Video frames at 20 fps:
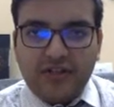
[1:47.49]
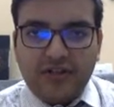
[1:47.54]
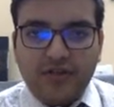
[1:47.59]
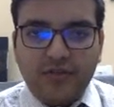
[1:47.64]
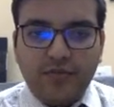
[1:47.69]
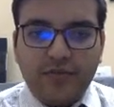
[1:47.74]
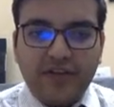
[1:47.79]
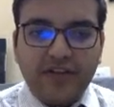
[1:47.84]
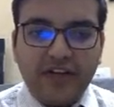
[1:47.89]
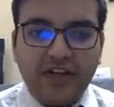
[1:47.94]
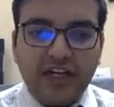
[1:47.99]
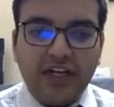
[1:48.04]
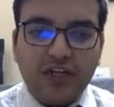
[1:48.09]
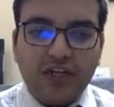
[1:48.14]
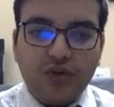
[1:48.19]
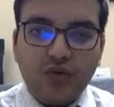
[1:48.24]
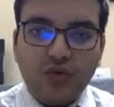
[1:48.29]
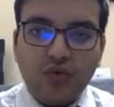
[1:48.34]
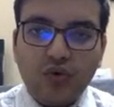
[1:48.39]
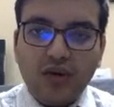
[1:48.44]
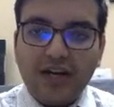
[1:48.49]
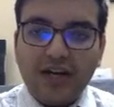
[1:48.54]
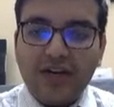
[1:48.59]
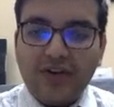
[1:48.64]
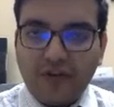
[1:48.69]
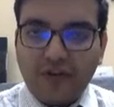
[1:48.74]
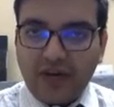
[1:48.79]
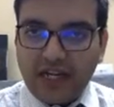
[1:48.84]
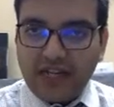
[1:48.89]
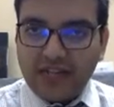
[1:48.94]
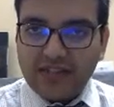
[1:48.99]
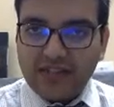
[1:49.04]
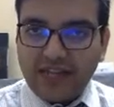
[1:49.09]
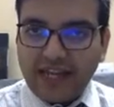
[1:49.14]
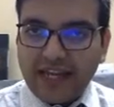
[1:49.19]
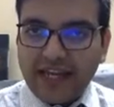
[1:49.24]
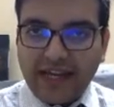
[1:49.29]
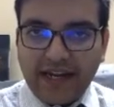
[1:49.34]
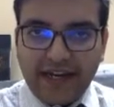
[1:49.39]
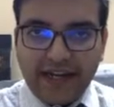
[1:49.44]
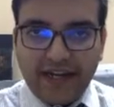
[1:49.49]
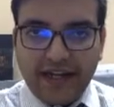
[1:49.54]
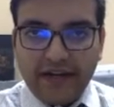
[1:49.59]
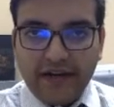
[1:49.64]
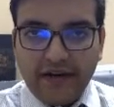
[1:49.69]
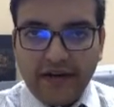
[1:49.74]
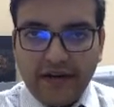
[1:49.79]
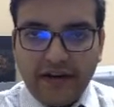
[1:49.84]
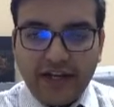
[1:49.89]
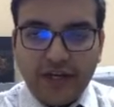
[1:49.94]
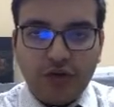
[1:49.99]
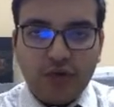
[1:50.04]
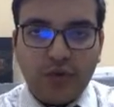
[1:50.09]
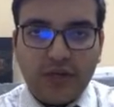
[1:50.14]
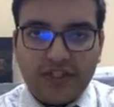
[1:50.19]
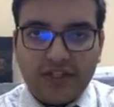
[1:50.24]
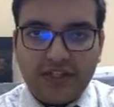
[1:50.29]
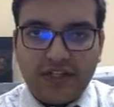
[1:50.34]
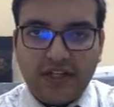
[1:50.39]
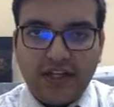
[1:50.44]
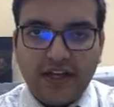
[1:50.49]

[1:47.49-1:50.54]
So basically two countries like India and USA,